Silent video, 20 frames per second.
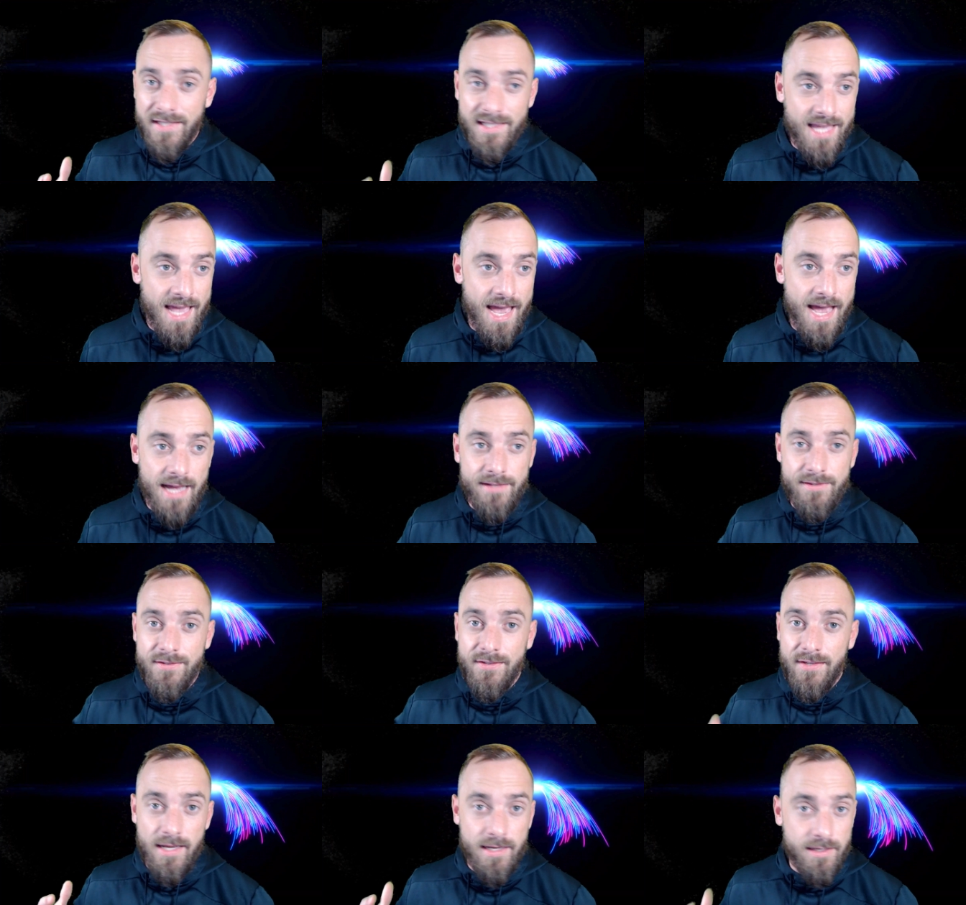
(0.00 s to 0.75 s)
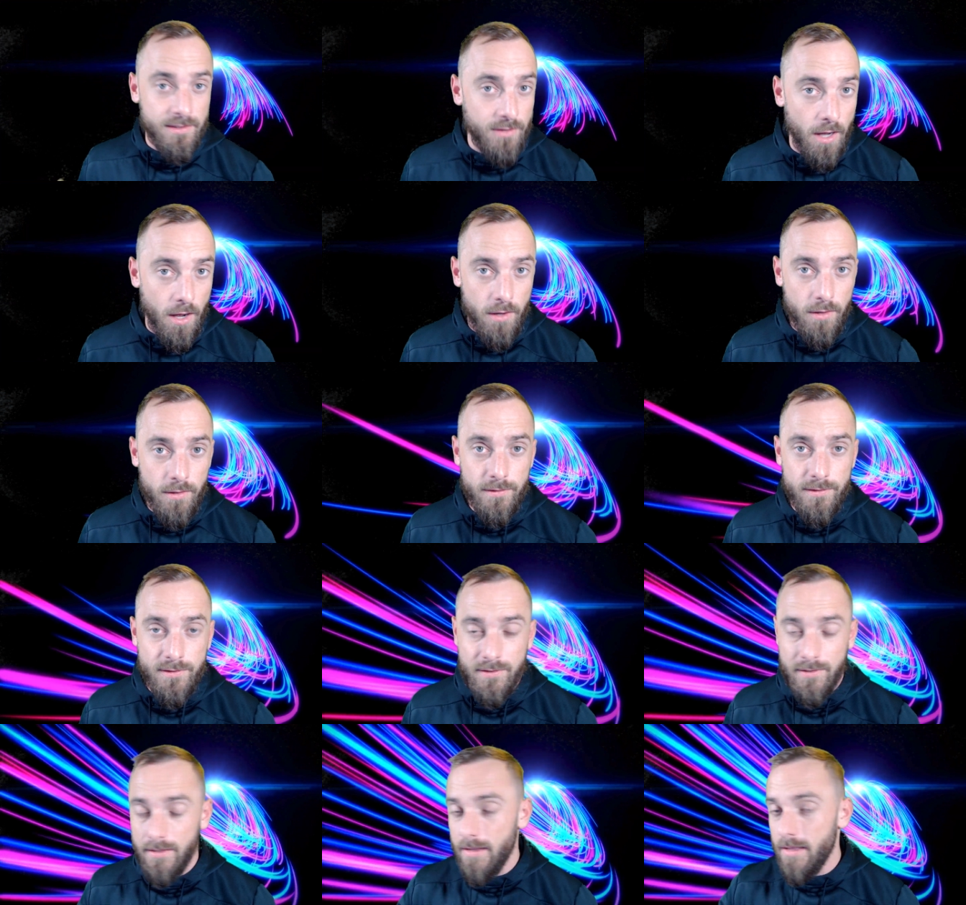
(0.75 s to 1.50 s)
cats, and
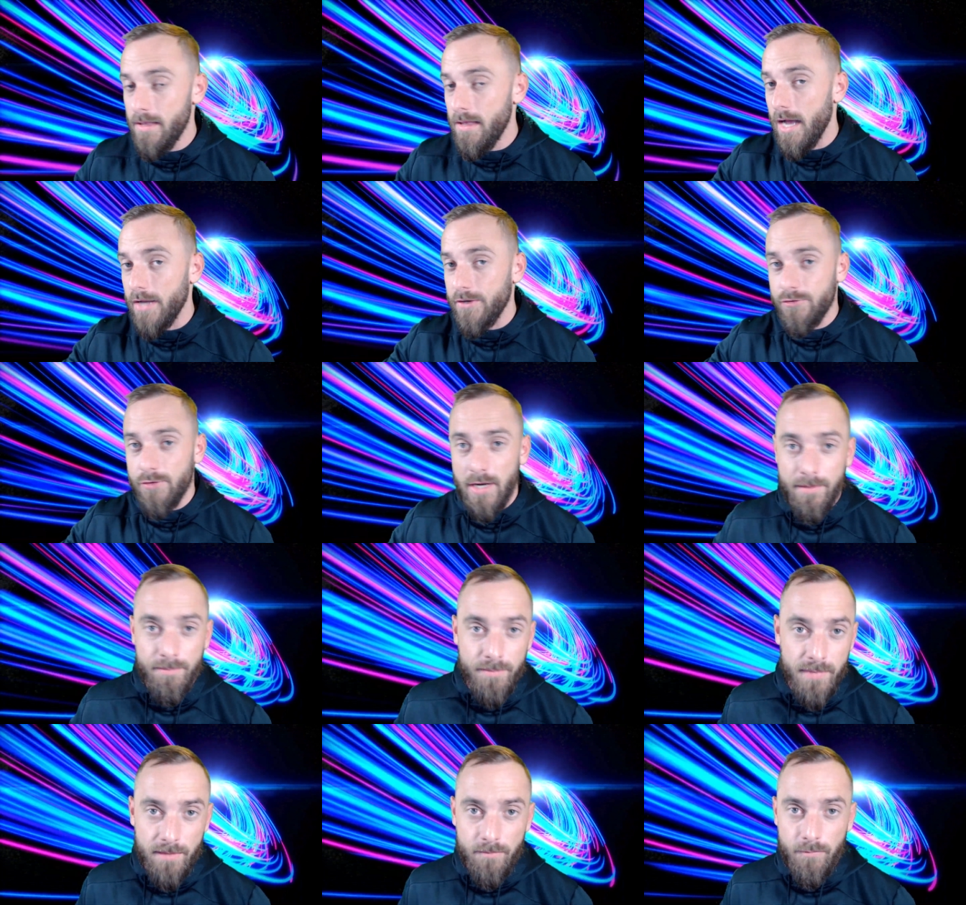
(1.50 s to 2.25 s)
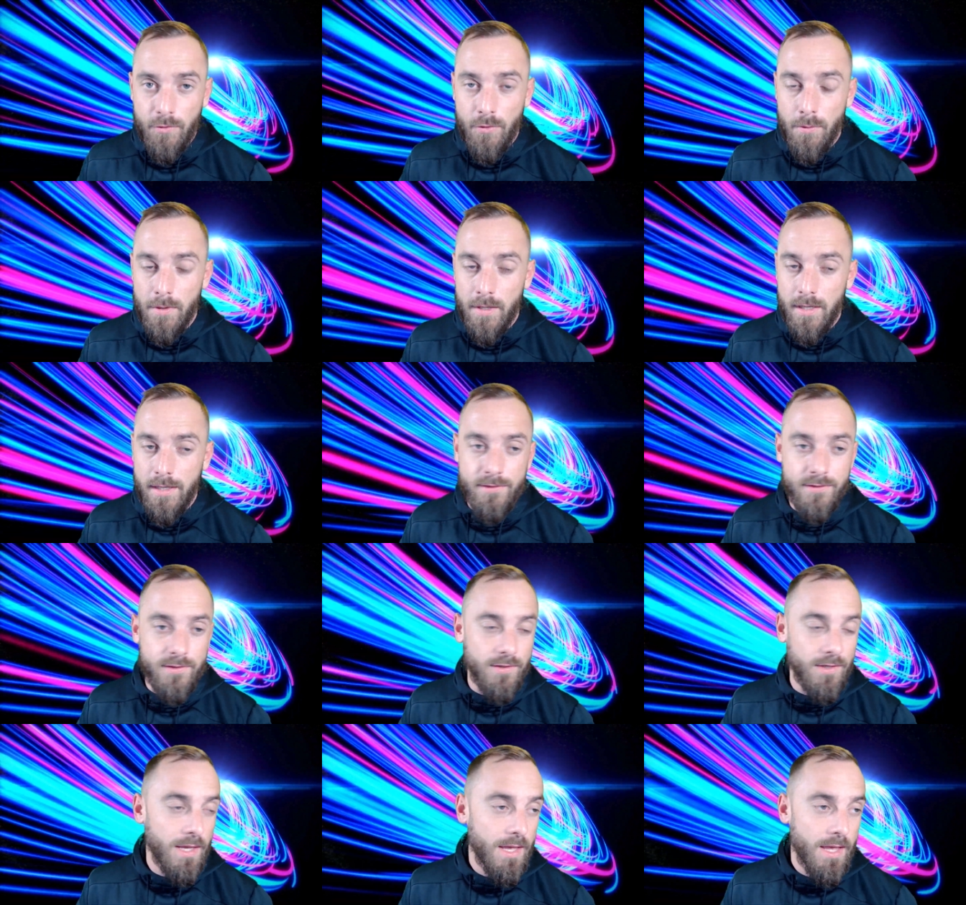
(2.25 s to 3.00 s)
dogs. I trade meme
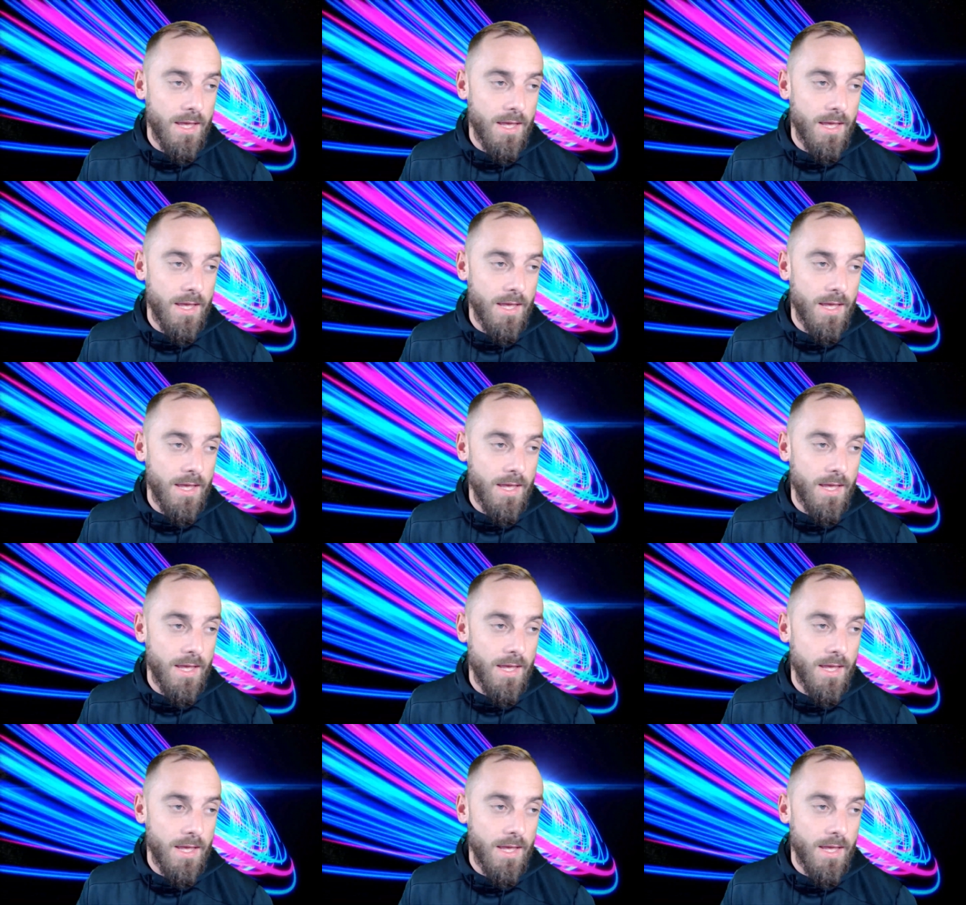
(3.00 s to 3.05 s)
coins.